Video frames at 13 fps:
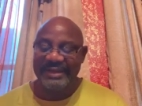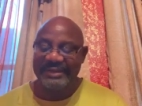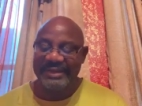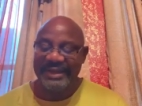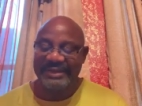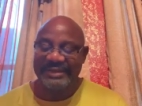I
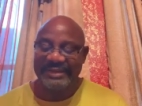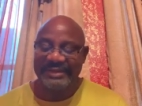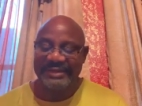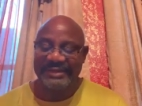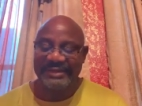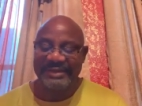guess
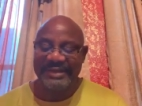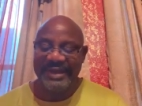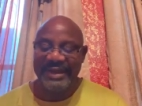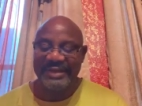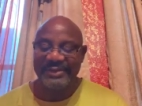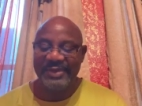this is just
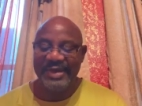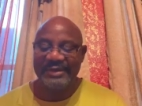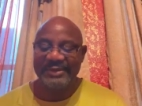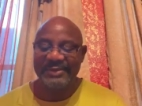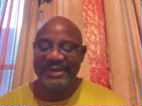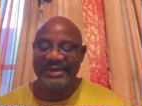how he
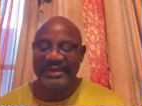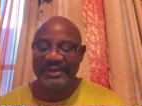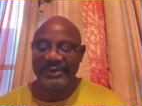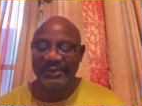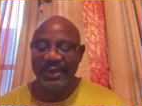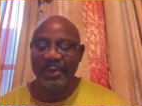wants me
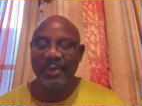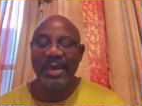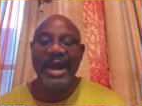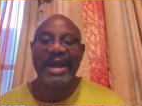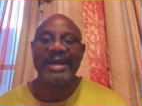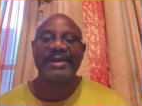to
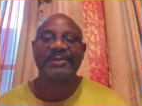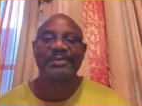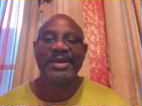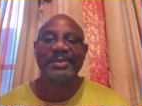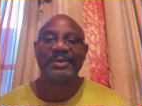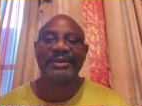
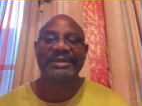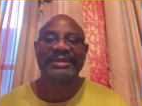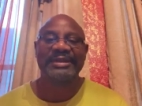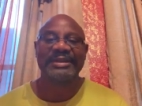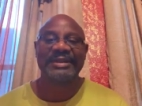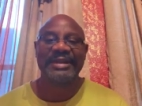remind people
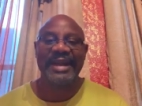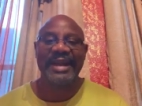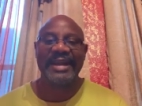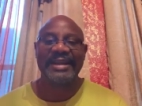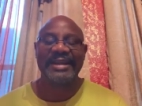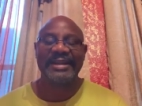
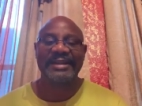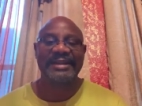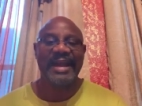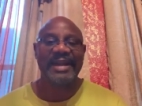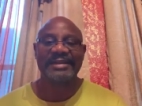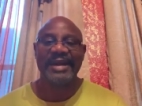today.
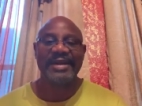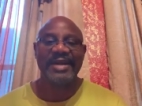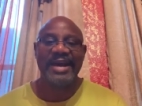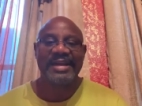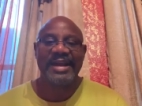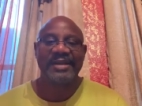I tell
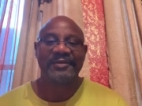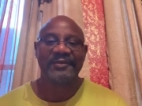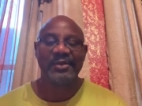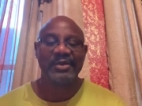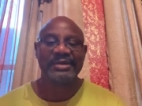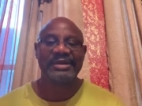you, I can't
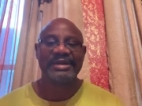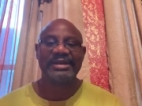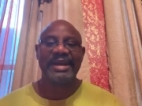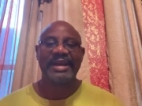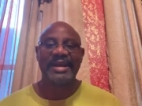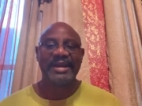force
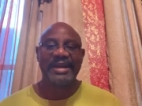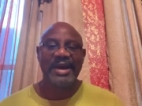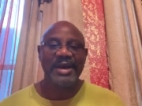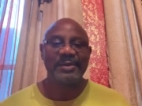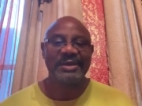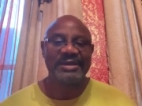it. I can't
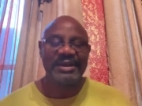come